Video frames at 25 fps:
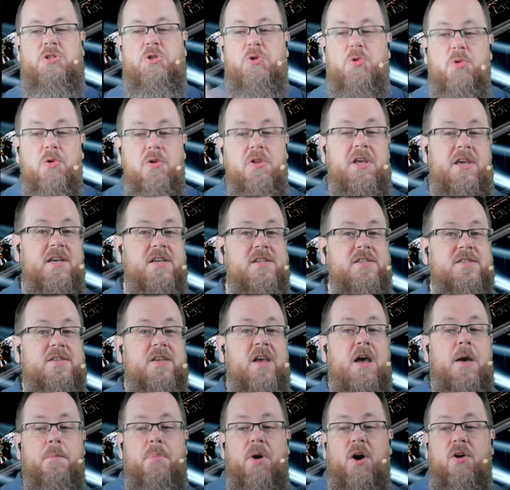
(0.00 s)
It truly
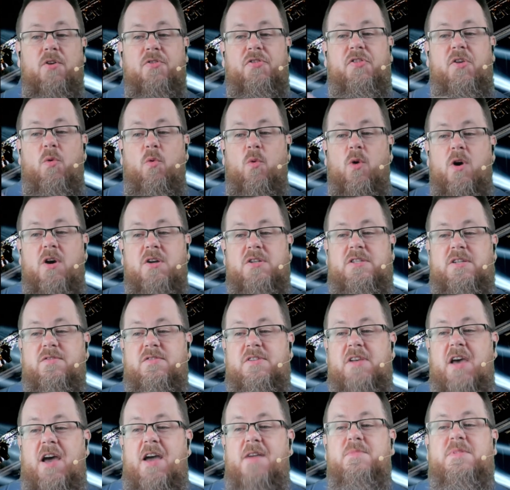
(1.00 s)
is both the worst
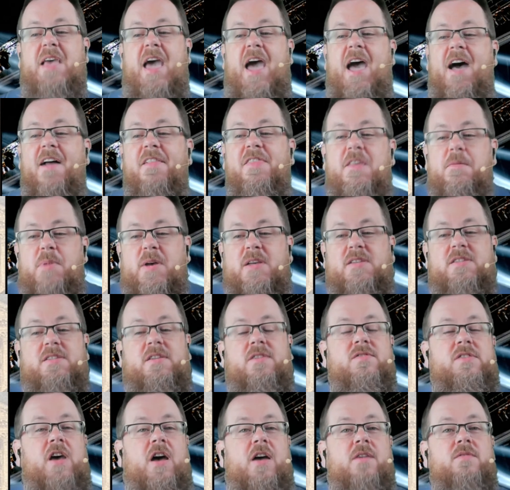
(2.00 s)
of times and the
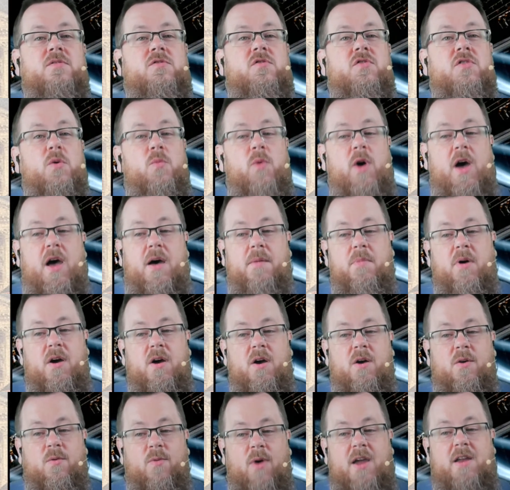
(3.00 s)
best of times for the web
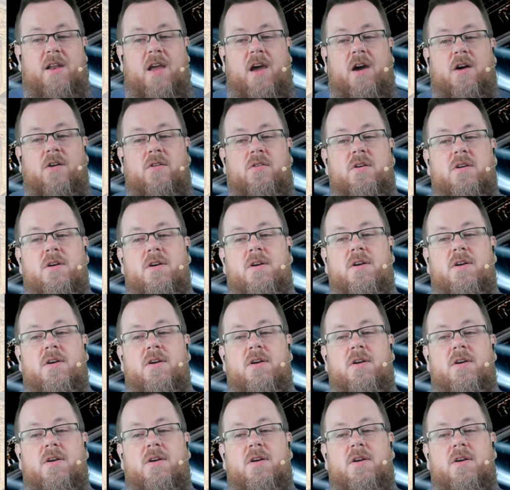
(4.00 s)
right now.